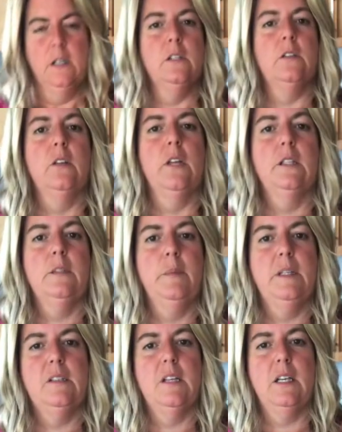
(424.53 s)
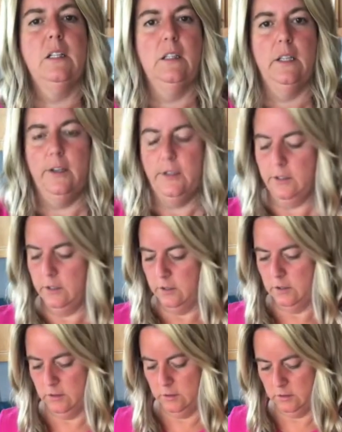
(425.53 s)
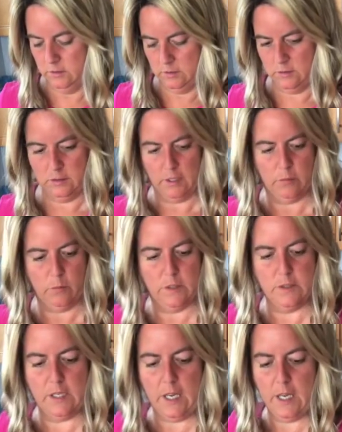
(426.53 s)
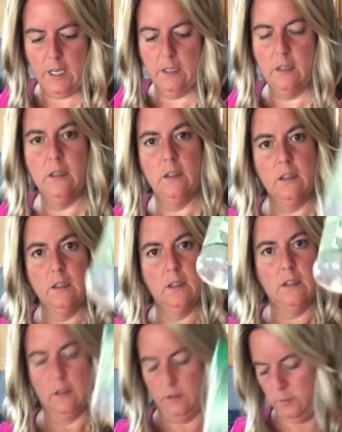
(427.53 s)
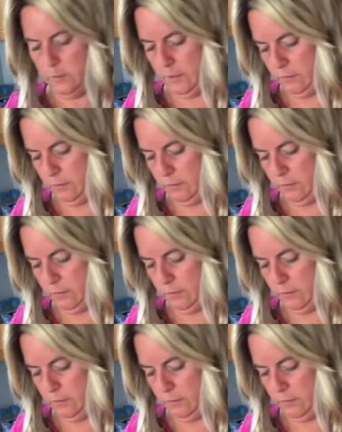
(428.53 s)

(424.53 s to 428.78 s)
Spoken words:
So that's my second layer. And once again, a little bit of